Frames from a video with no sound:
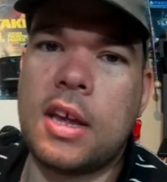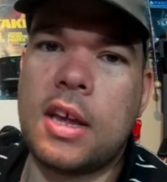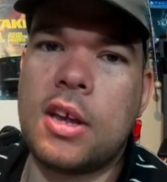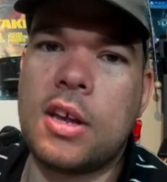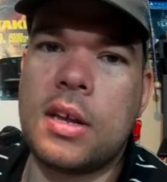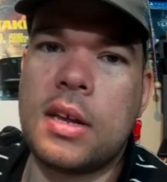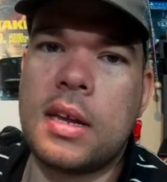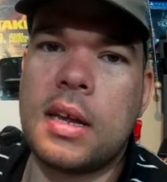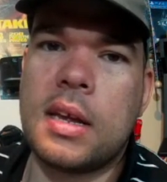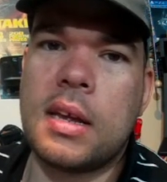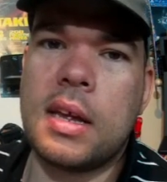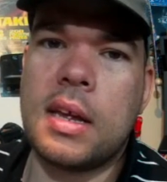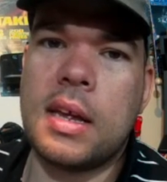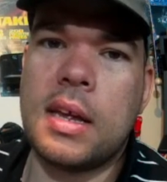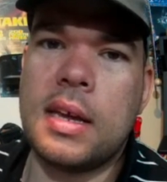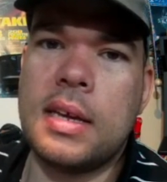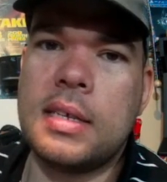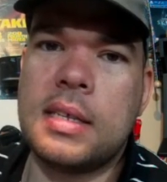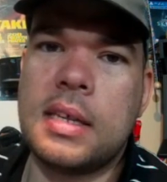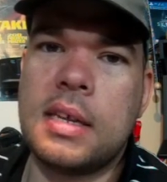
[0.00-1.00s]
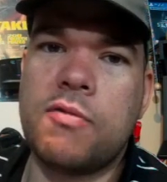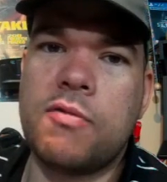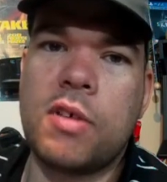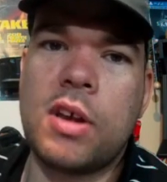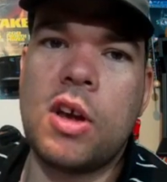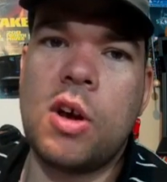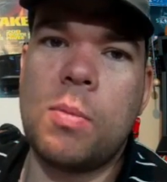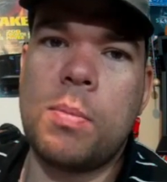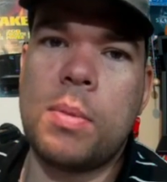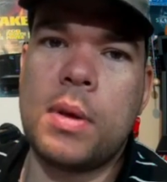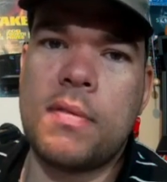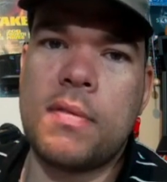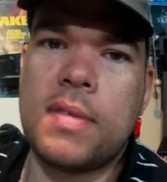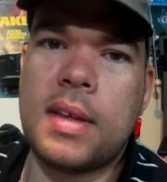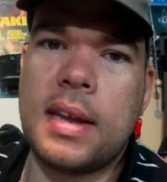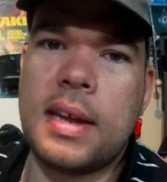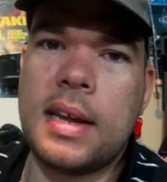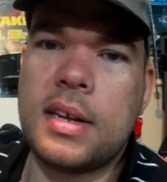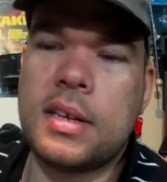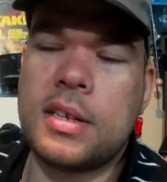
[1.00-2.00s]
could easily reopen if they
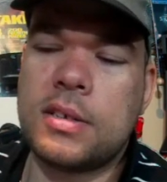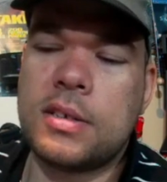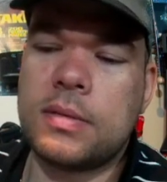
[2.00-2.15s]
needed